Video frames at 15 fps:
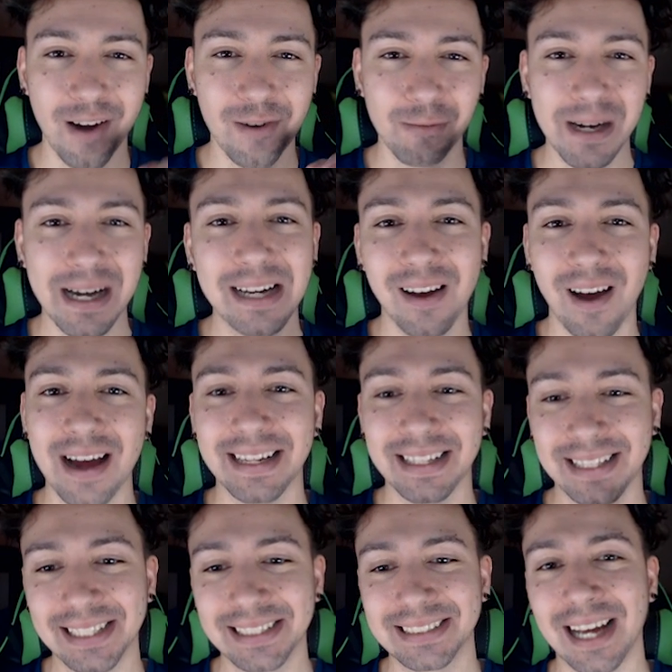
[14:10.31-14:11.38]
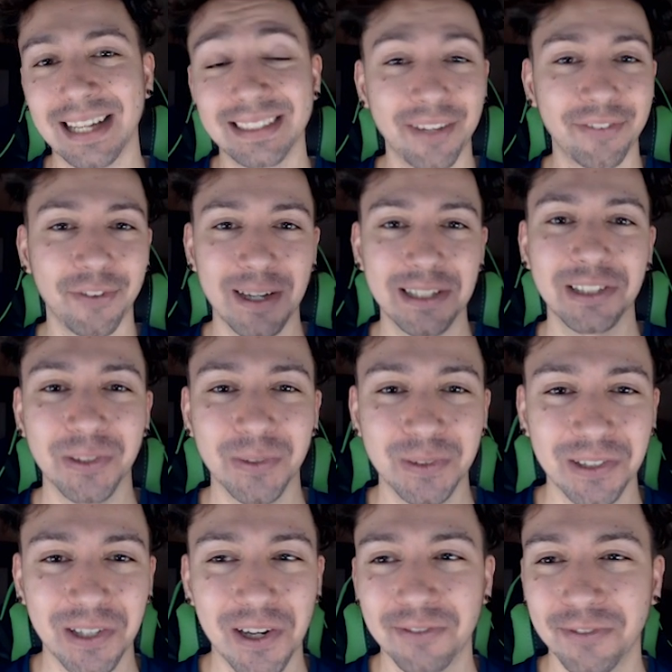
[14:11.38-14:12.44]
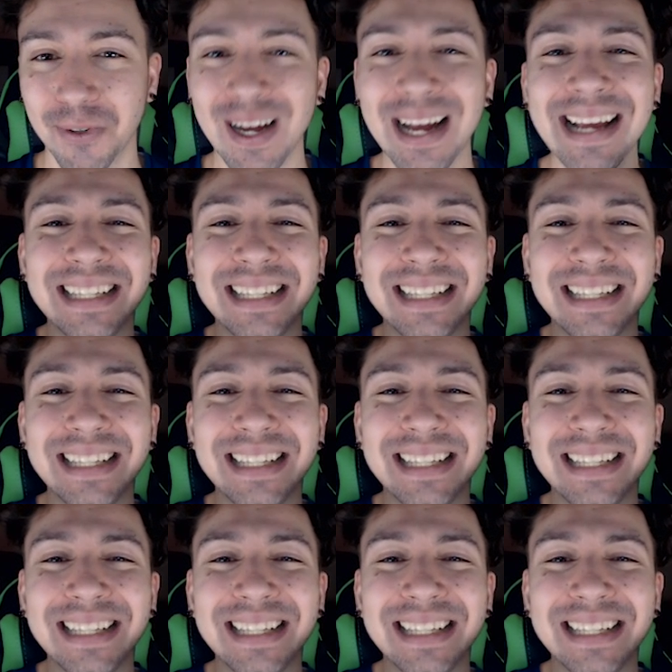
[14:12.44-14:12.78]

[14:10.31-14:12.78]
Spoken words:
I really like this differential to go for.